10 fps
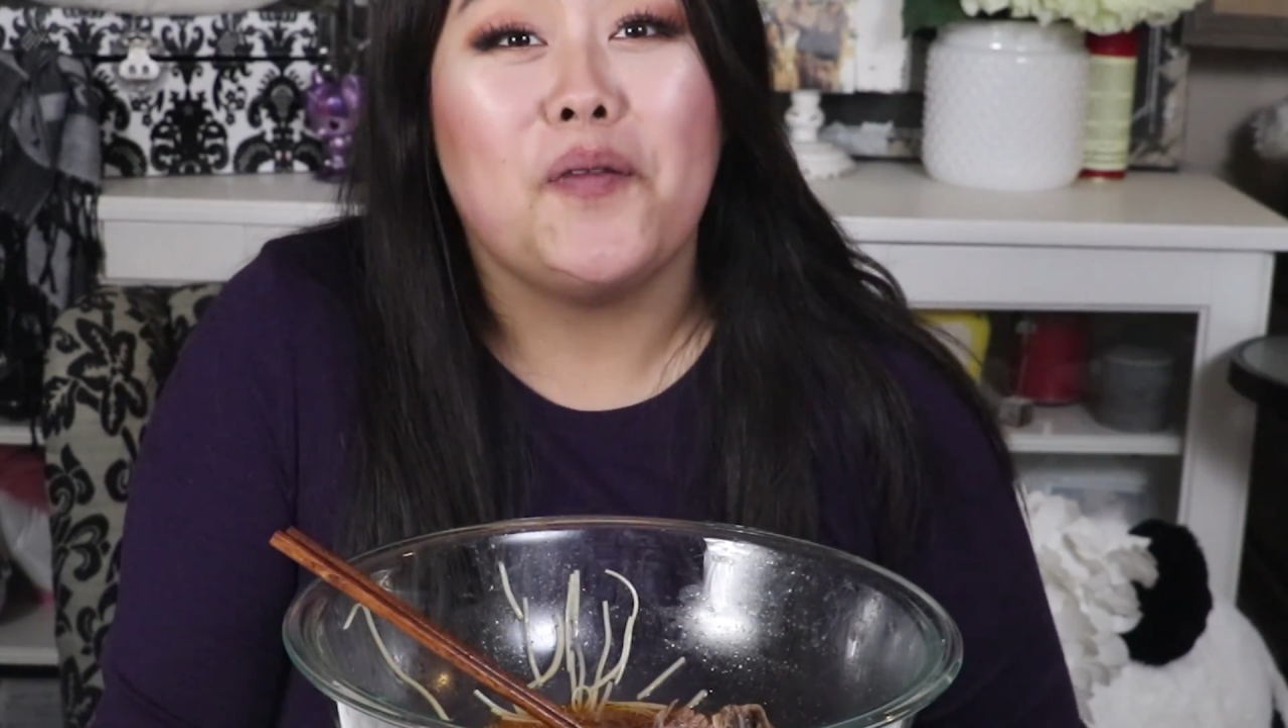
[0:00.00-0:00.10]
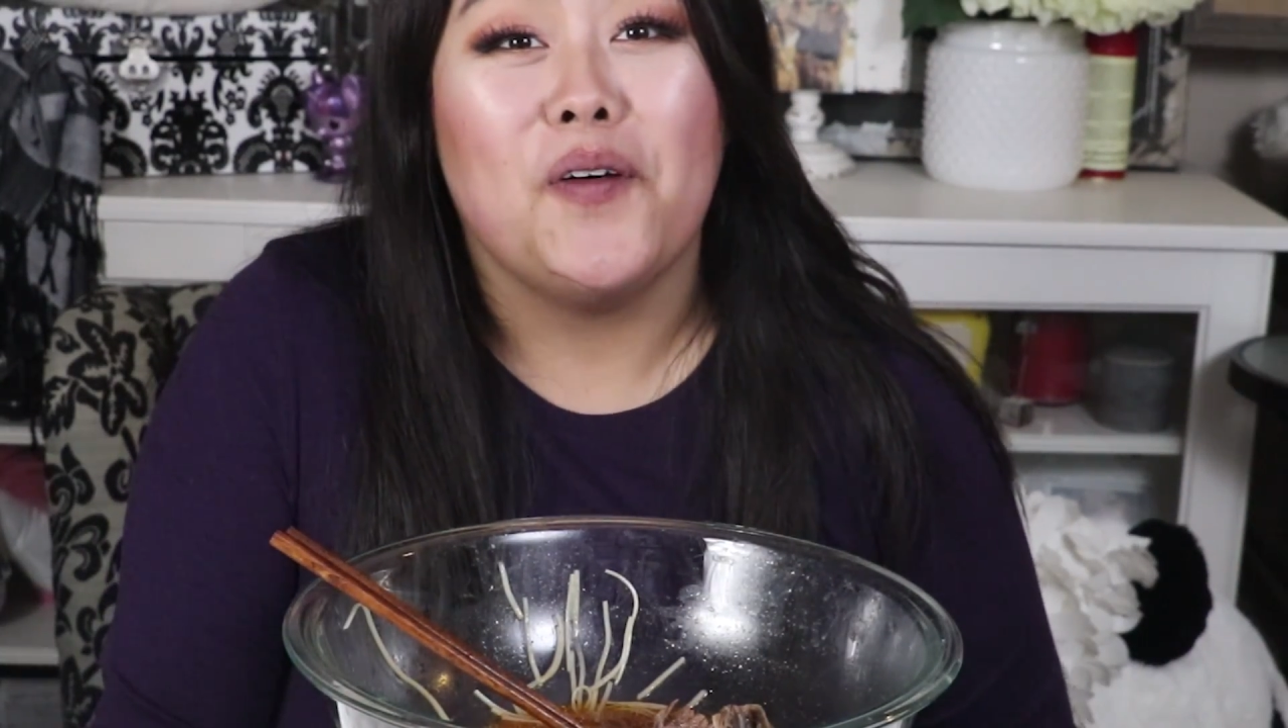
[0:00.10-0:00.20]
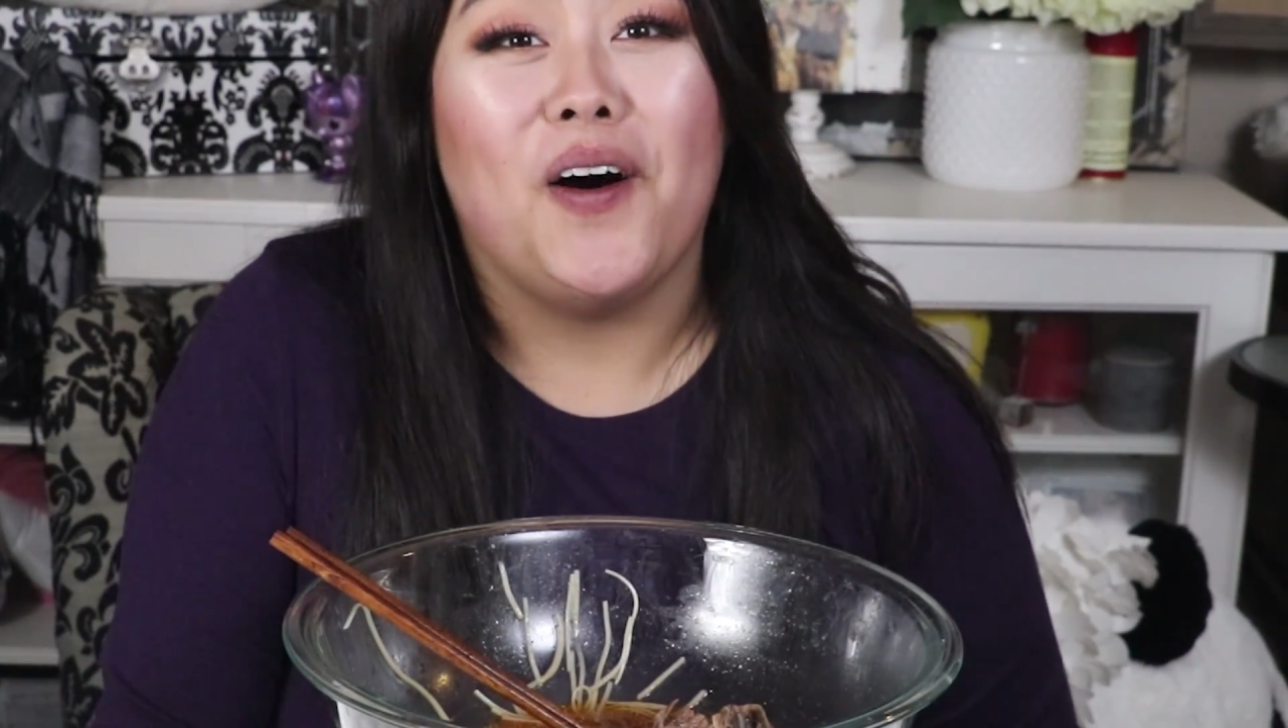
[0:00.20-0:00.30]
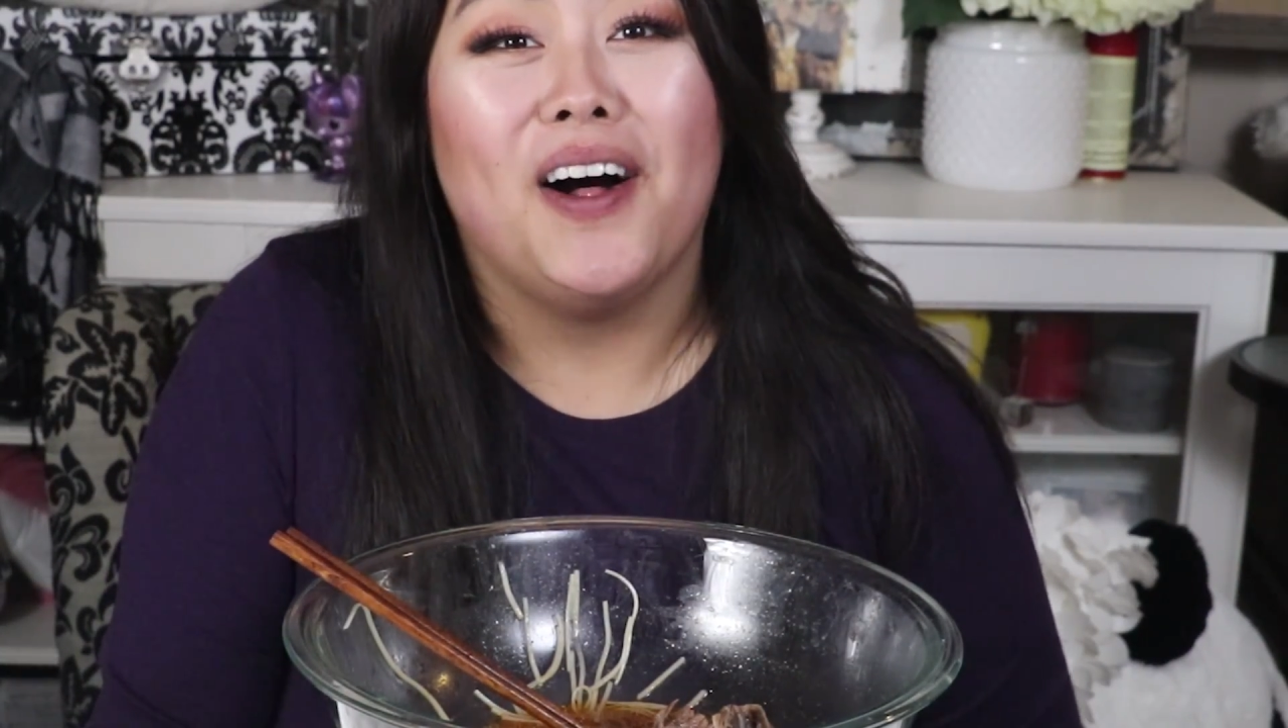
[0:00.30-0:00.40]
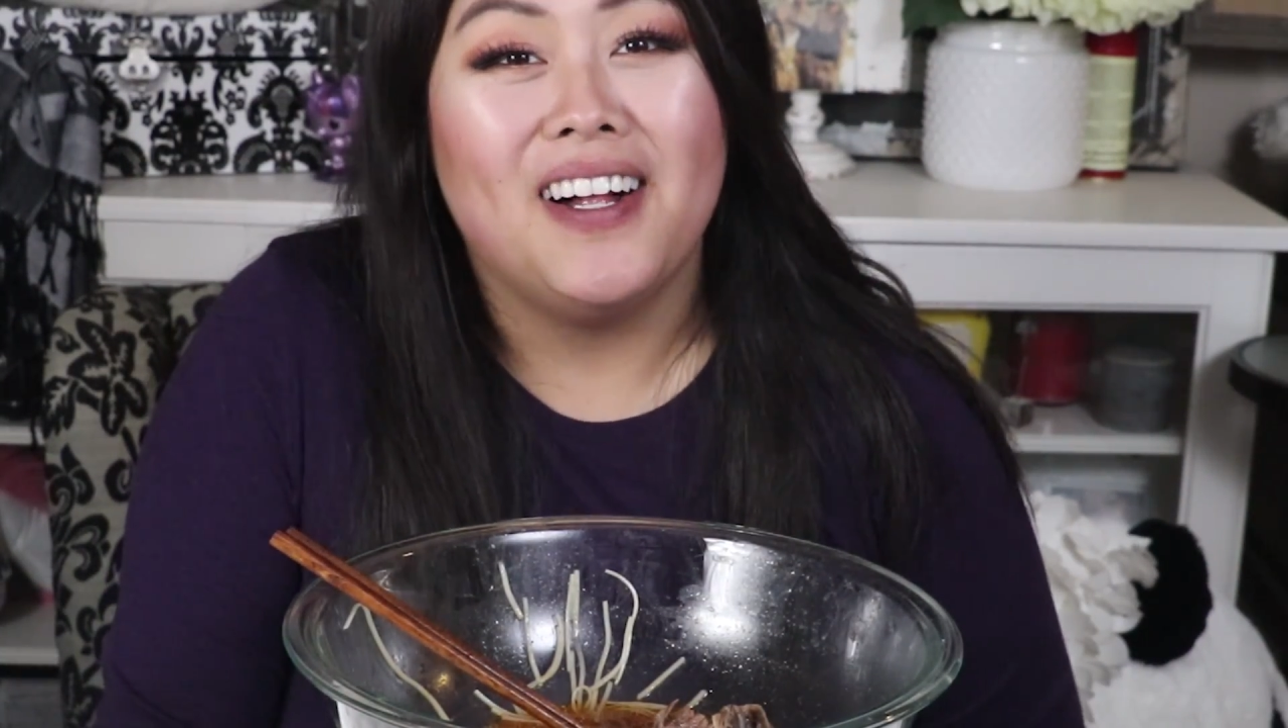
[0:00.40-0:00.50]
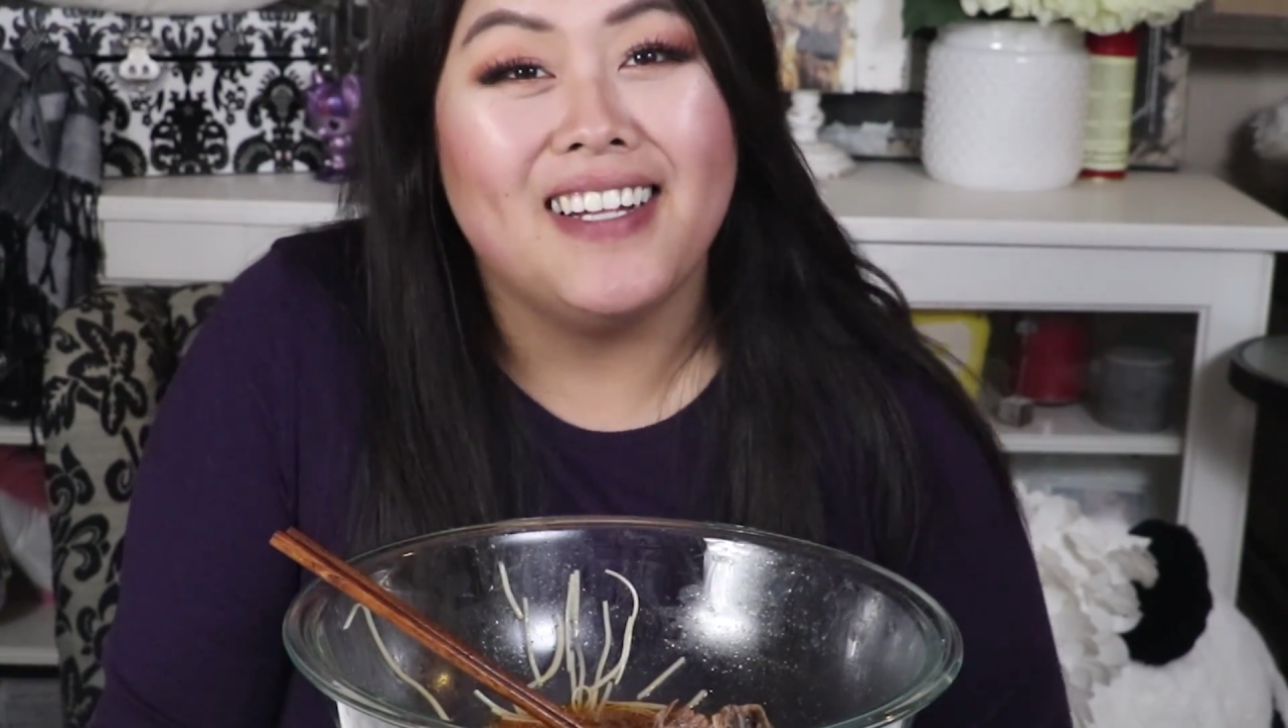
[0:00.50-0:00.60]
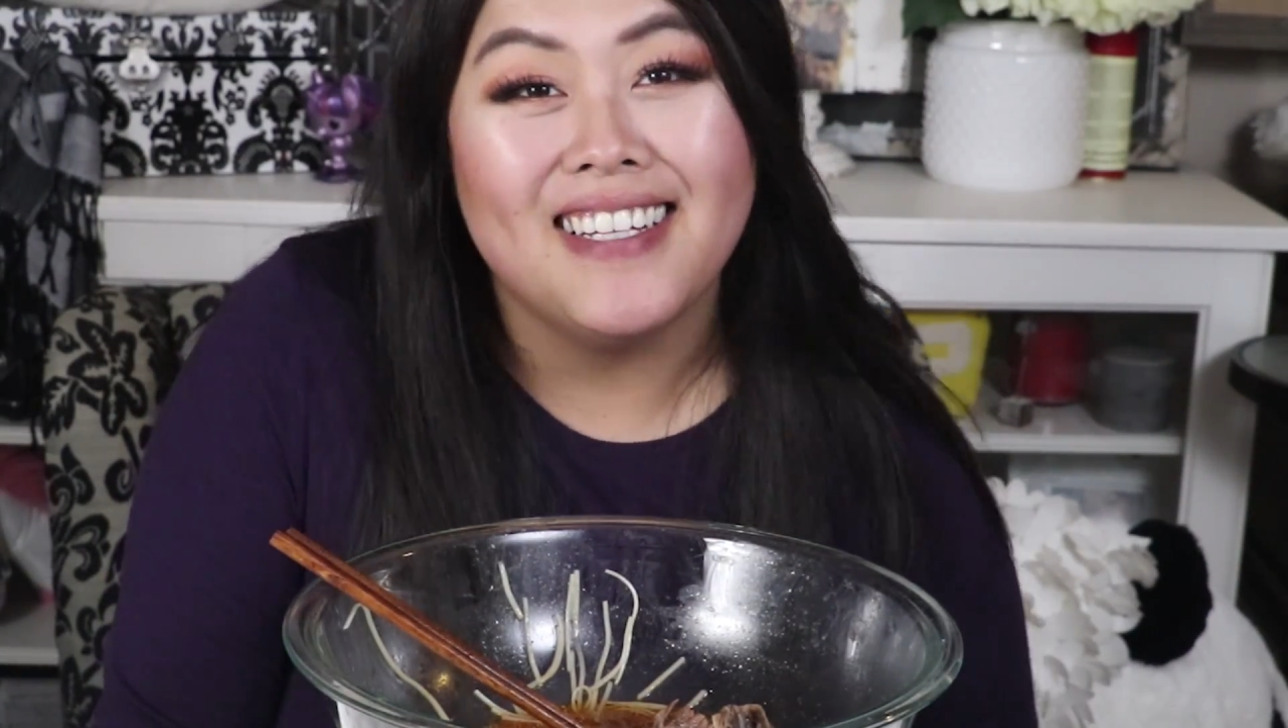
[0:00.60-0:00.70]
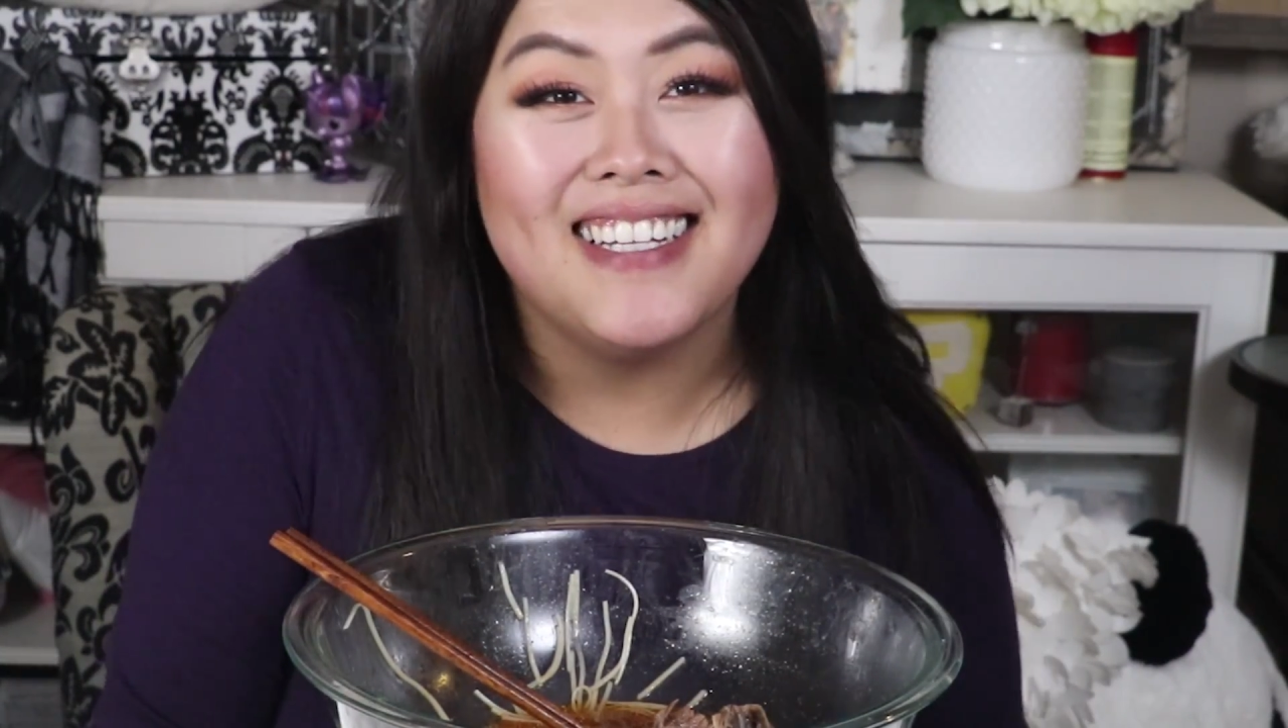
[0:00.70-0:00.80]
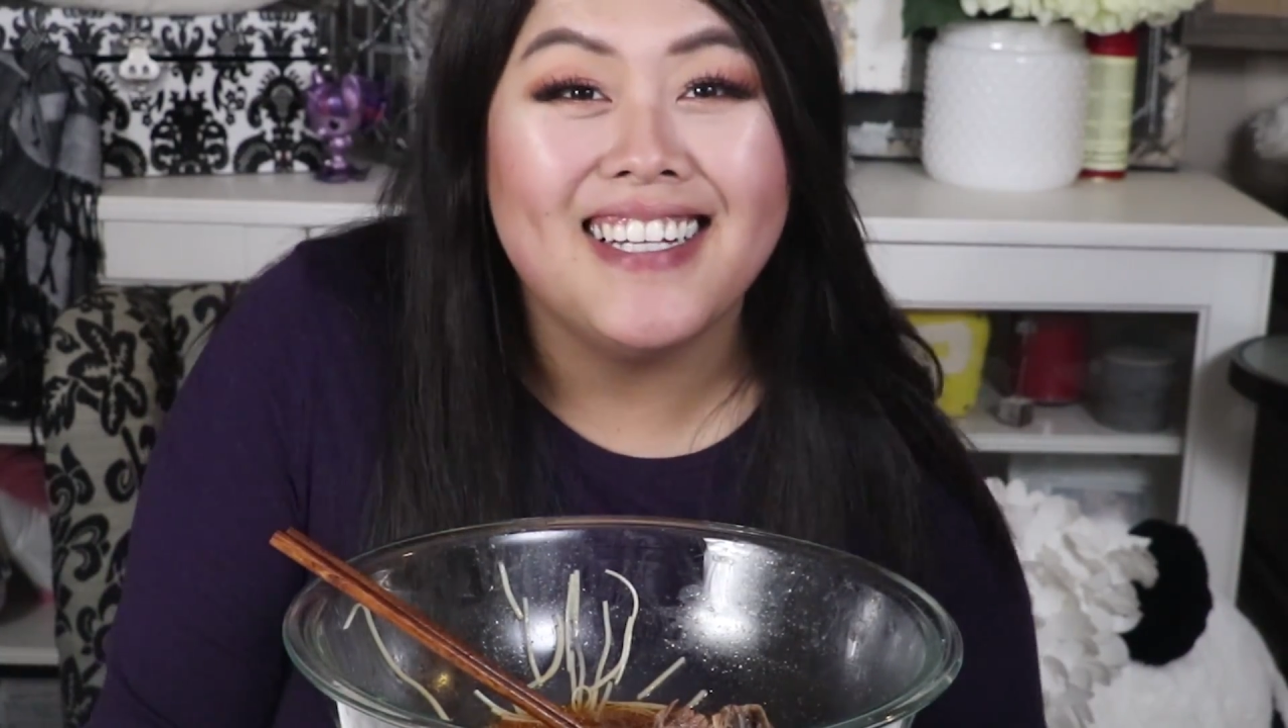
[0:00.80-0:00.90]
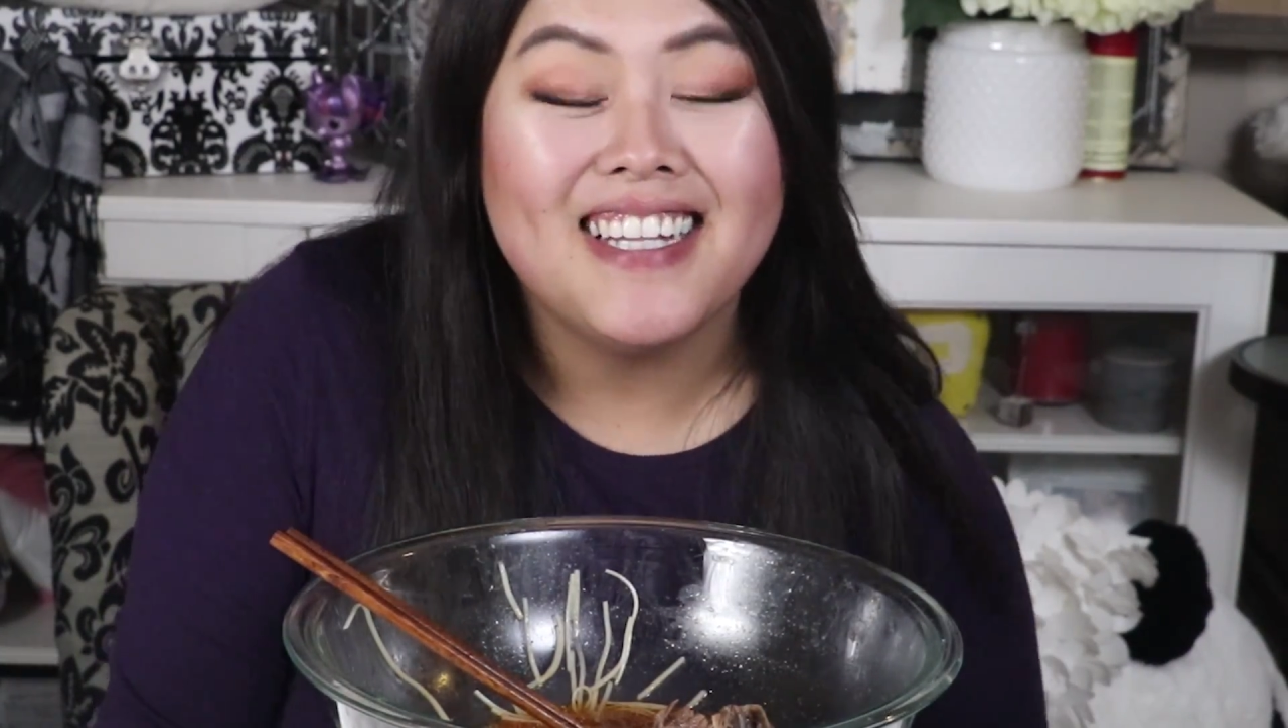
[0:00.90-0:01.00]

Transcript: full.